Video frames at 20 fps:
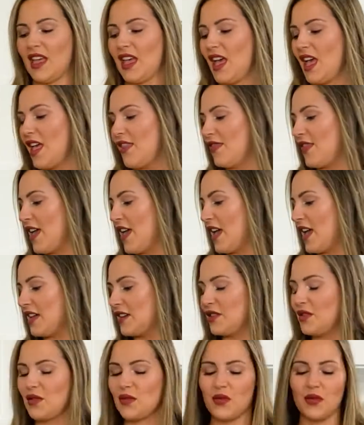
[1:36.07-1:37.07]
And
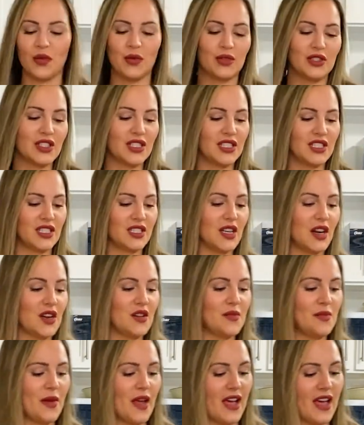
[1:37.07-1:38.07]
then we'll just
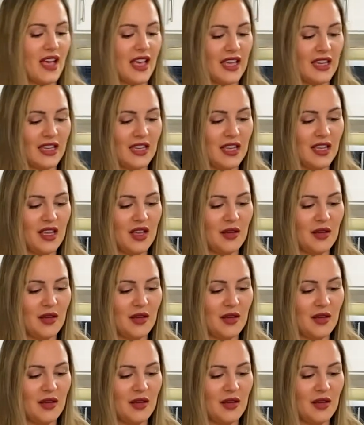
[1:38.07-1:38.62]
start by